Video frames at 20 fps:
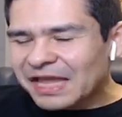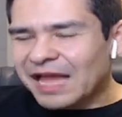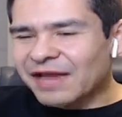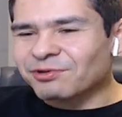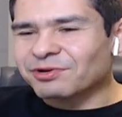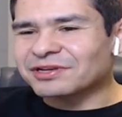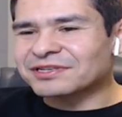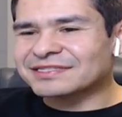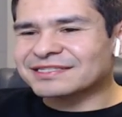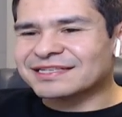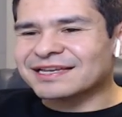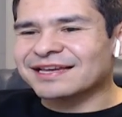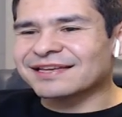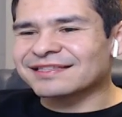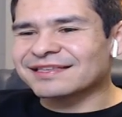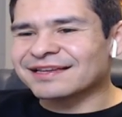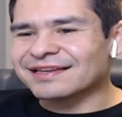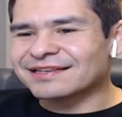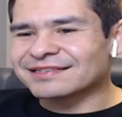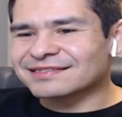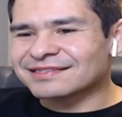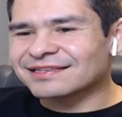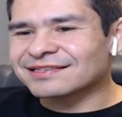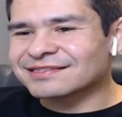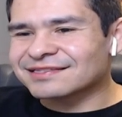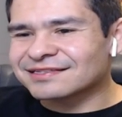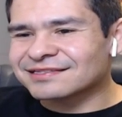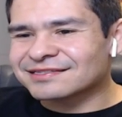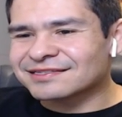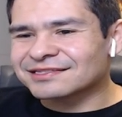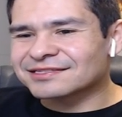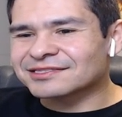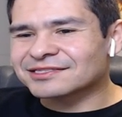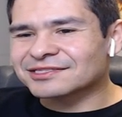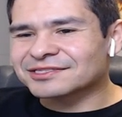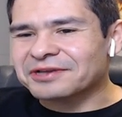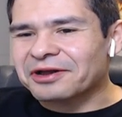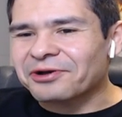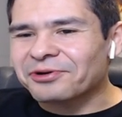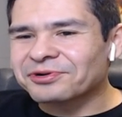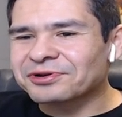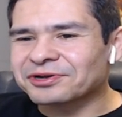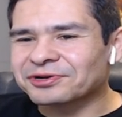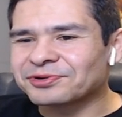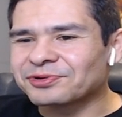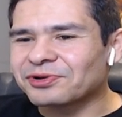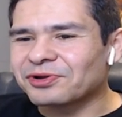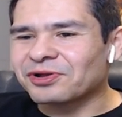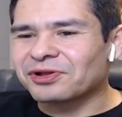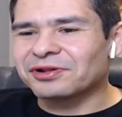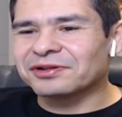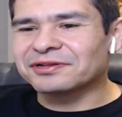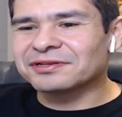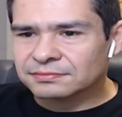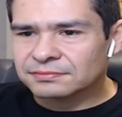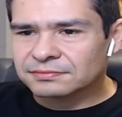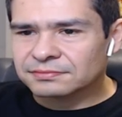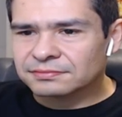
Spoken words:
I will say this, is just so cool.